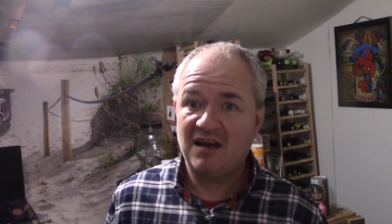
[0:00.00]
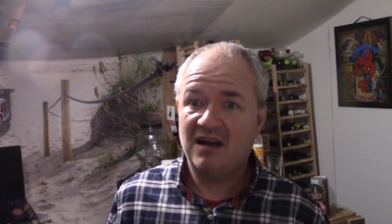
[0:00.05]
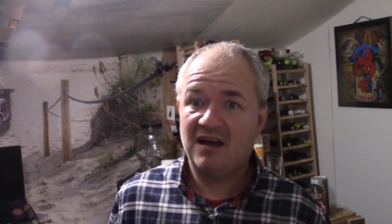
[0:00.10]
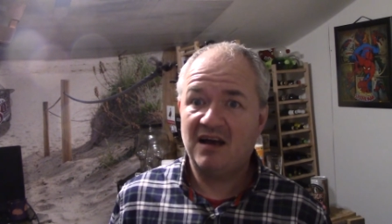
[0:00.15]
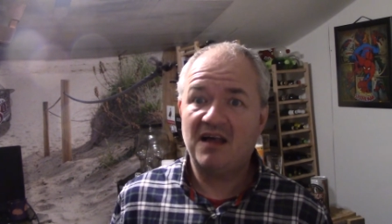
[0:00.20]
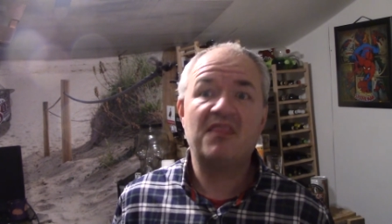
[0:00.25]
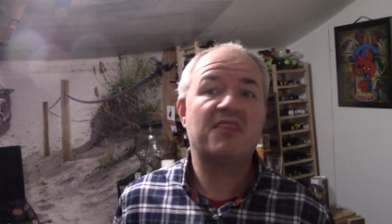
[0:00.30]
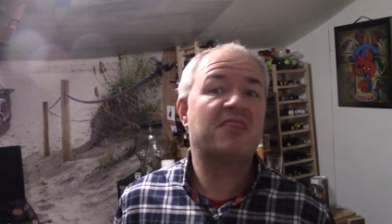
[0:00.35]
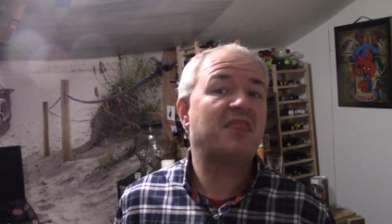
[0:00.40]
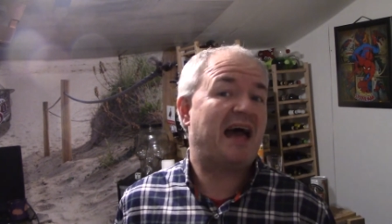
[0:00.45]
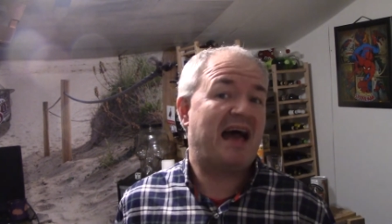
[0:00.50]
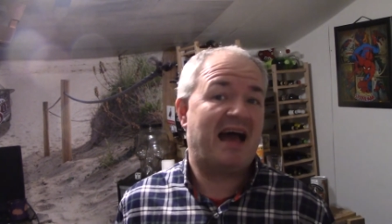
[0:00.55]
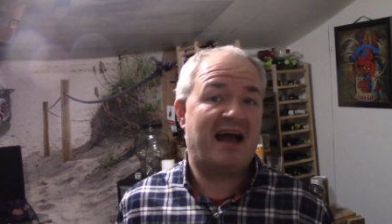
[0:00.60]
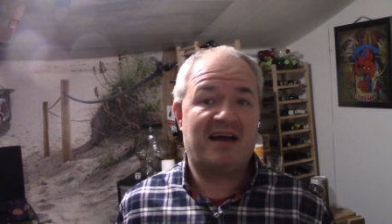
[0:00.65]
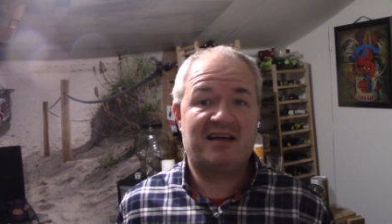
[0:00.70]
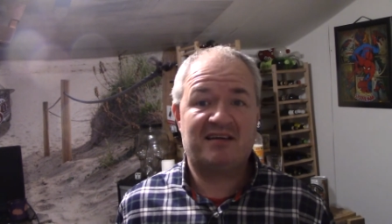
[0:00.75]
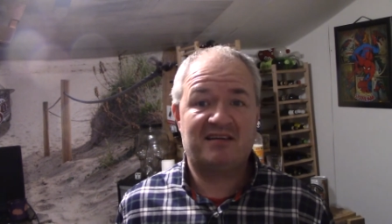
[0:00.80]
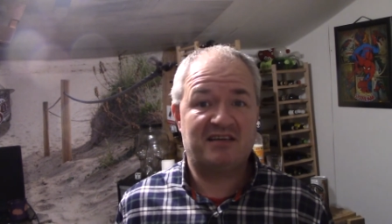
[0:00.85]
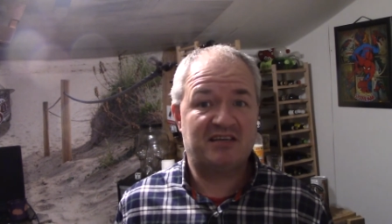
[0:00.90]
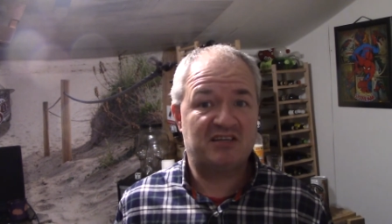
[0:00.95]
and that
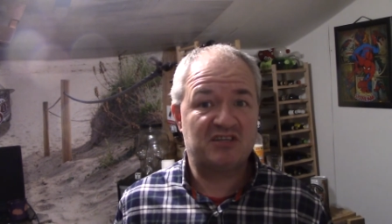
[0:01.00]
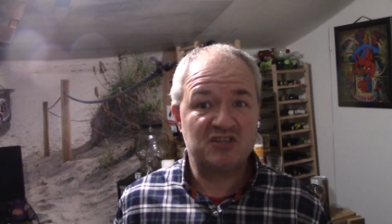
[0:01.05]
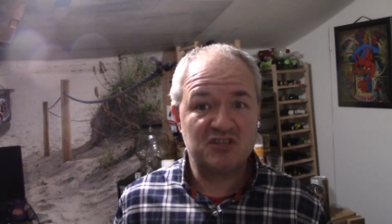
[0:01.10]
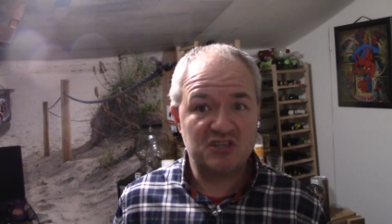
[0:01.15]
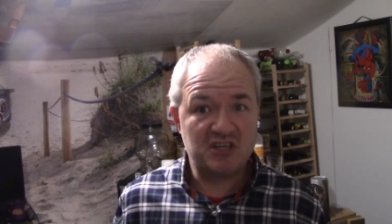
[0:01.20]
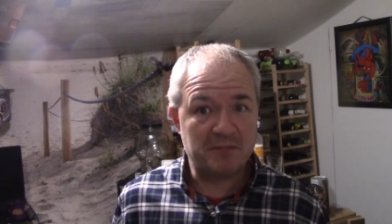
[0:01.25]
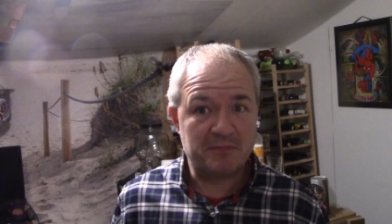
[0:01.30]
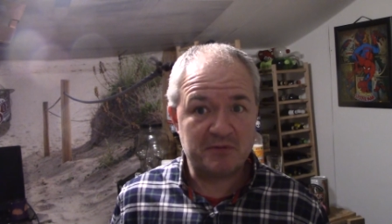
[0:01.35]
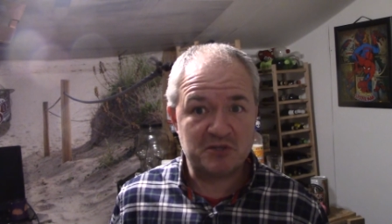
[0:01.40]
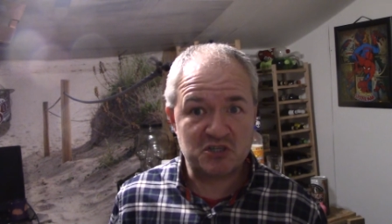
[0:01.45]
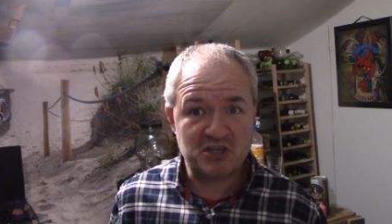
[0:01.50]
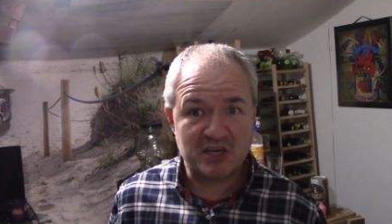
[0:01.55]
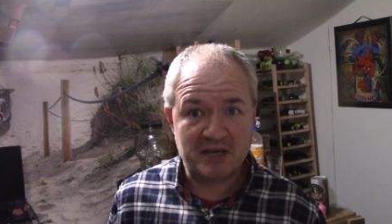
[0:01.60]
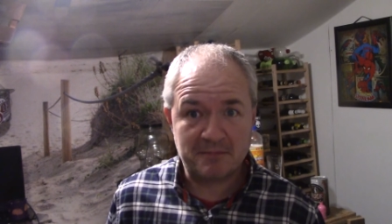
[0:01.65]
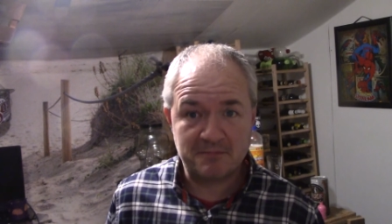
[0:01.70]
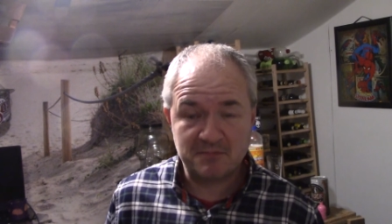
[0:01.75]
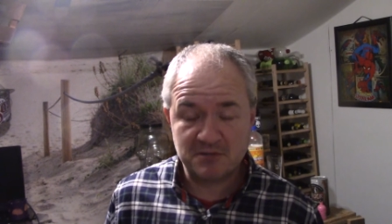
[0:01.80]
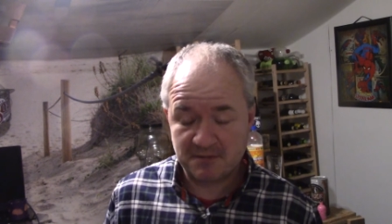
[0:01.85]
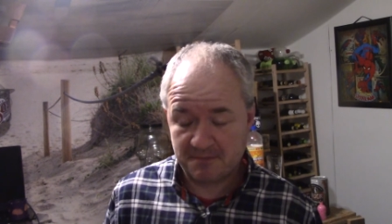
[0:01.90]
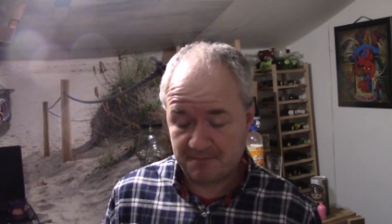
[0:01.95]
is cheapest
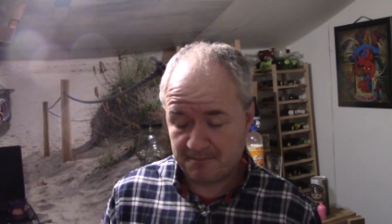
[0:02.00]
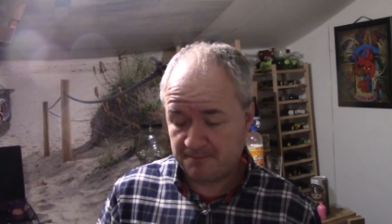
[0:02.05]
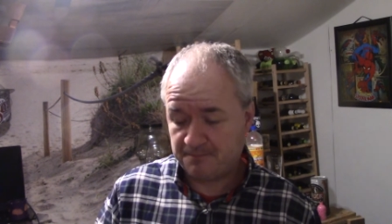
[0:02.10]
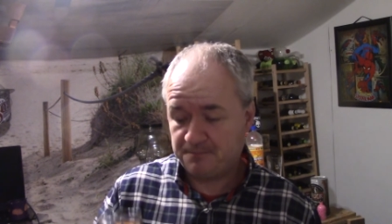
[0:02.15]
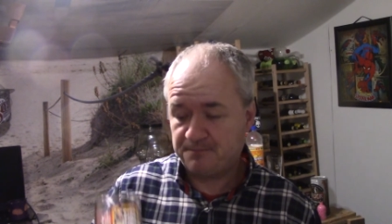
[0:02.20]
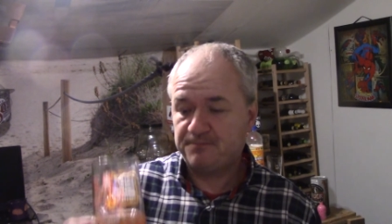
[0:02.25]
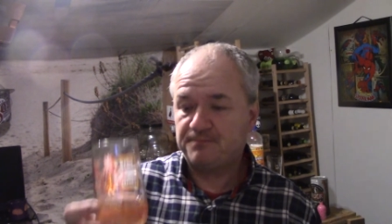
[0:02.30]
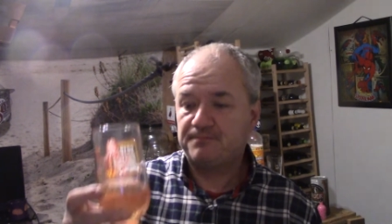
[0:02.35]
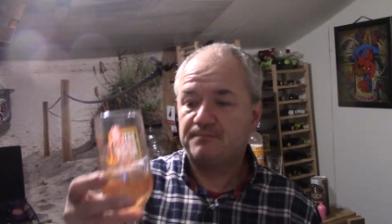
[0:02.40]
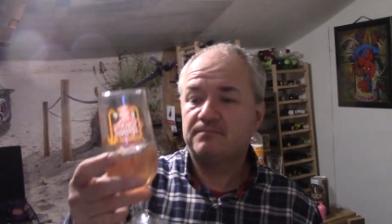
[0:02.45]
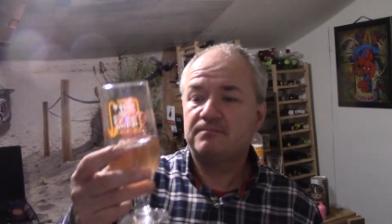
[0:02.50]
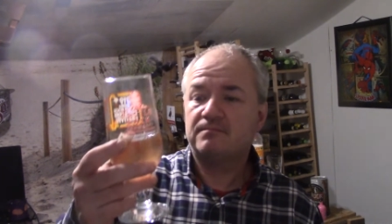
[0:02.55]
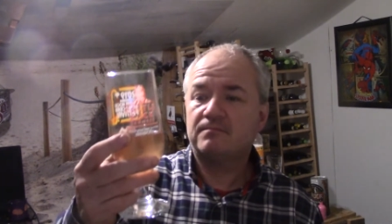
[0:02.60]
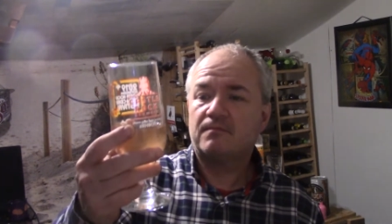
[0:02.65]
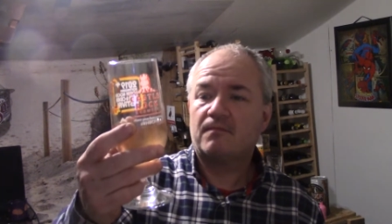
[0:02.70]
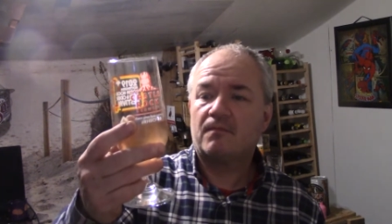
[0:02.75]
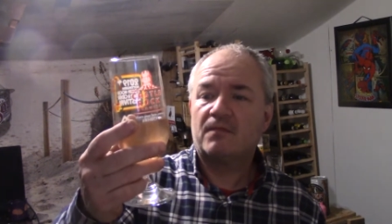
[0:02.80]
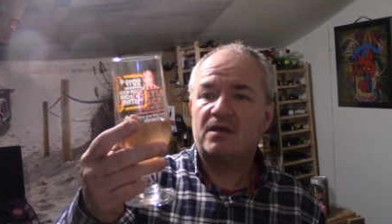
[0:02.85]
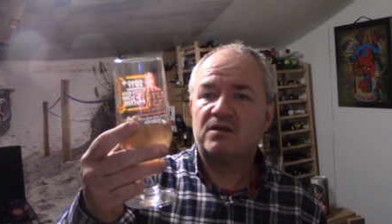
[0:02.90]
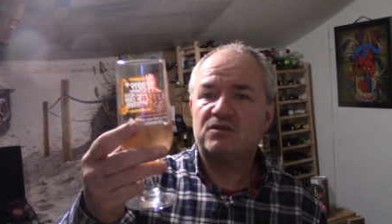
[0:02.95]
chips
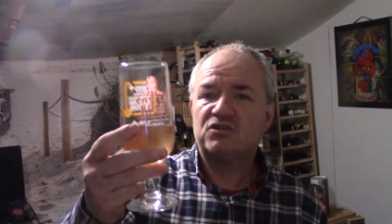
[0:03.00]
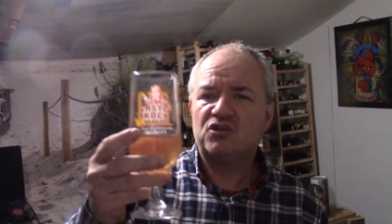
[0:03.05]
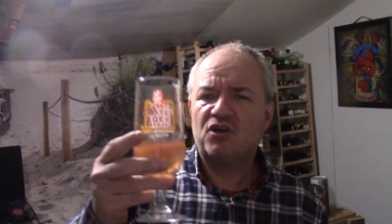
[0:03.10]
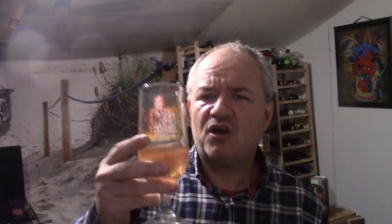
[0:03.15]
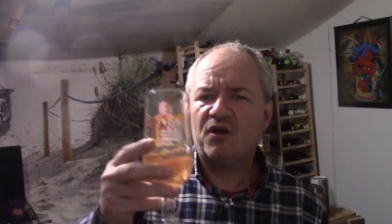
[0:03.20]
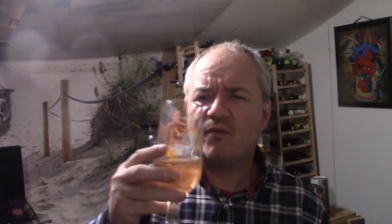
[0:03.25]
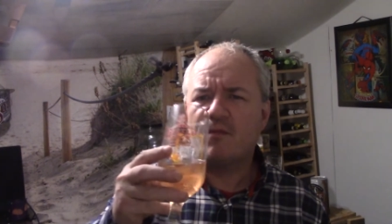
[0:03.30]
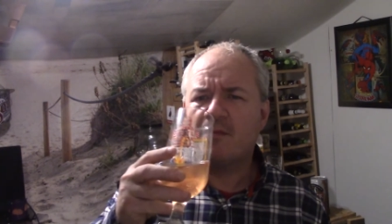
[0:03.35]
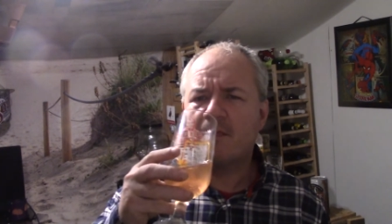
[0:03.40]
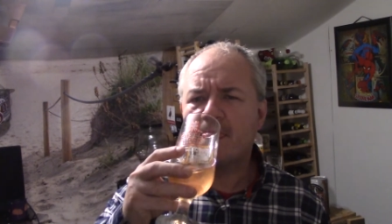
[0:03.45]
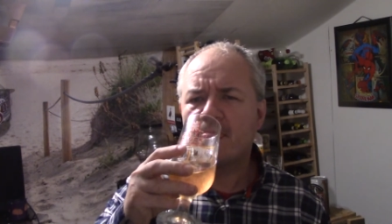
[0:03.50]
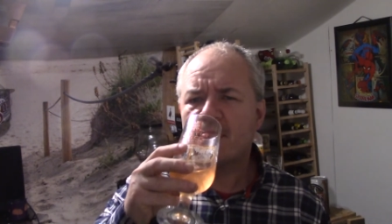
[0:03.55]
so